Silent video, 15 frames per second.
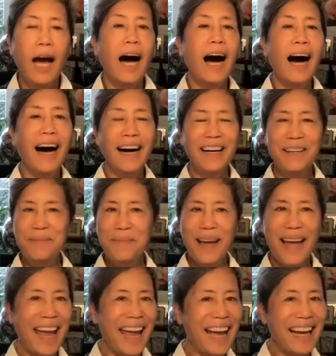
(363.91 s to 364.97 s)

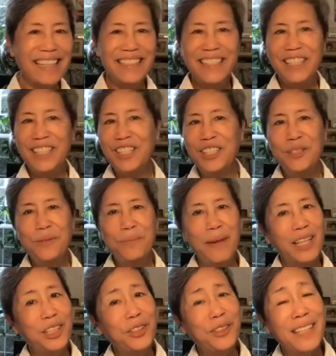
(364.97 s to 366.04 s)
and to make
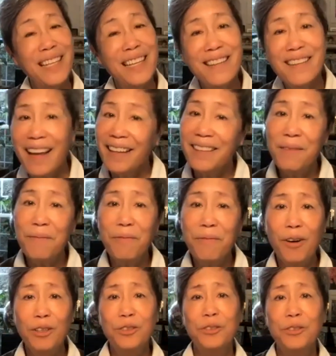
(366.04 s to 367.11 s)
sure that nothing
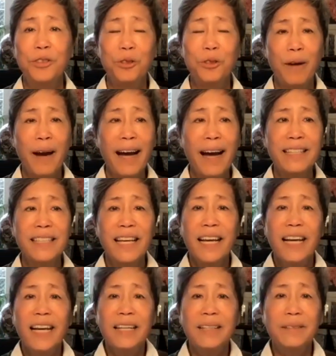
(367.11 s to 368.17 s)
falls through the cracks
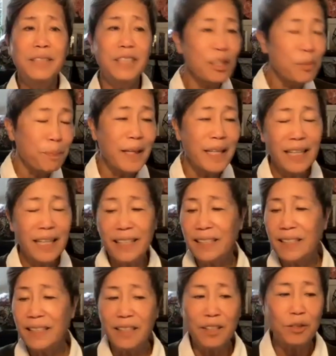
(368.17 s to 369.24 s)
just because
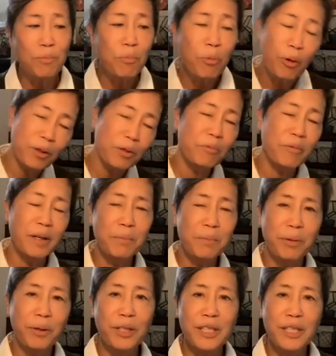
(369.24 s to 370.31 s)
there's more than one
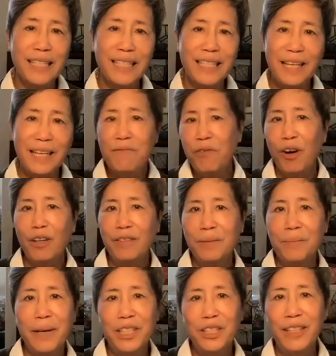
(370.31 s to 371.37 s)
person involved in
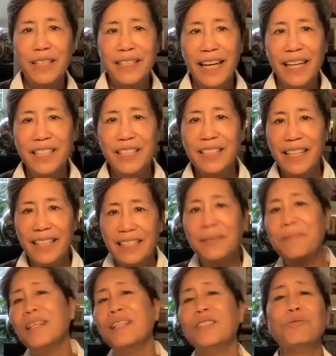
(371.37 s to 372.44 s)
my transaction. That's
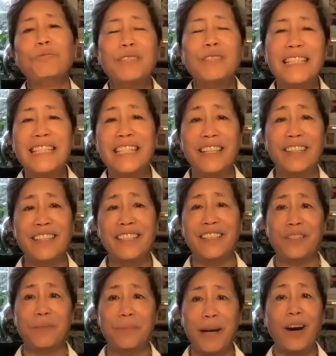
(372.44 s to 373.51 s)
something that's really near and dear
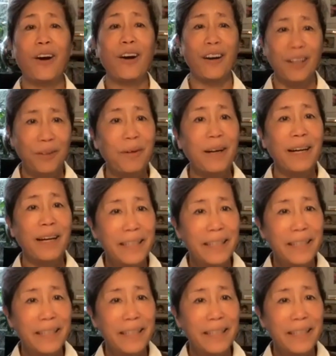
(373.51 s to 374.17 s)
to my heart, right?